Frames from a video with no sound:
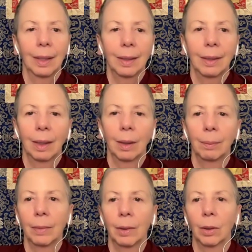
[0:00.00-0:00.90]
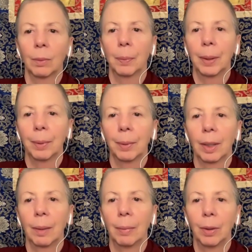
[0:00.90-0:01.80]
That's another group of people to
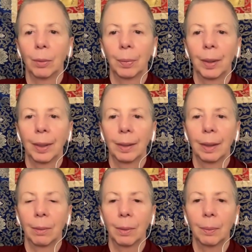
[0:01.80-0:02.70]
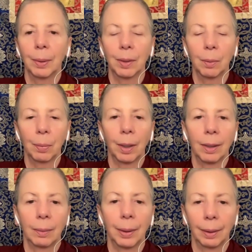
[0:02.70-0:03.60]
keep in your prayers. I was a bit
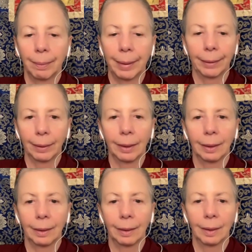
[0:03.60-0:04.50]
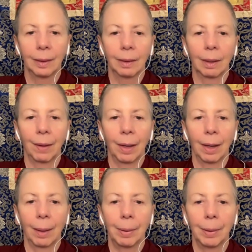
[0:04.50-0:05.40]
surprised, but apparently stuff that
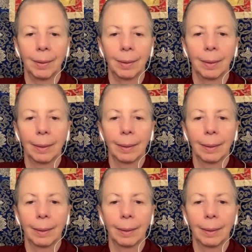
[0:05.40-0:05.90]
happens.